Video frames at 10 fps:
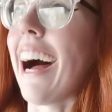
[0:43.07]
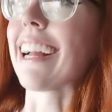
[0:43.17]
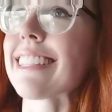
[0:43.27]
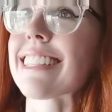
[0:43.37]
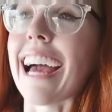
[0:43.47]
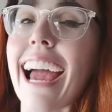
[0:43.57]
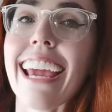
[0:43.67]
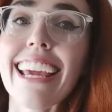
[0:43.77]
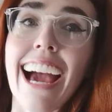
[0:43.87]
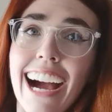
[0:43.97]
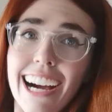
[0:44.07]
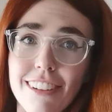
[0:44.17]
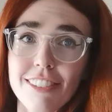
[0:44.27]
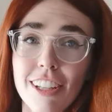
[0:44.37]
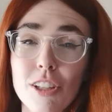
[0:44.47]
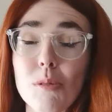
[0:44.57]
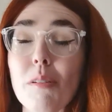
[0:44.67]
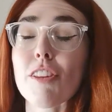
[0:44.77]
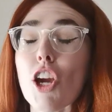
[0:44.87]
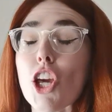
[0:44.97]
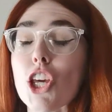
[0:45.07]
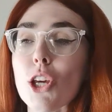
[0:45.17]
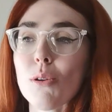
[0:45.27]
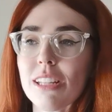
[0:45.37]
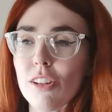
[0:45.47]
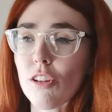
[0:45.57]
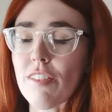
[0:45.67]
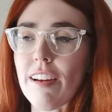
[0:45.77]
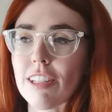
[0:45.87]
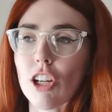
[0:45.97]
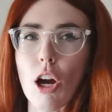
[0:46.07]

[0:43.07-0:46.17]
and they have some of the cutest stuff ever.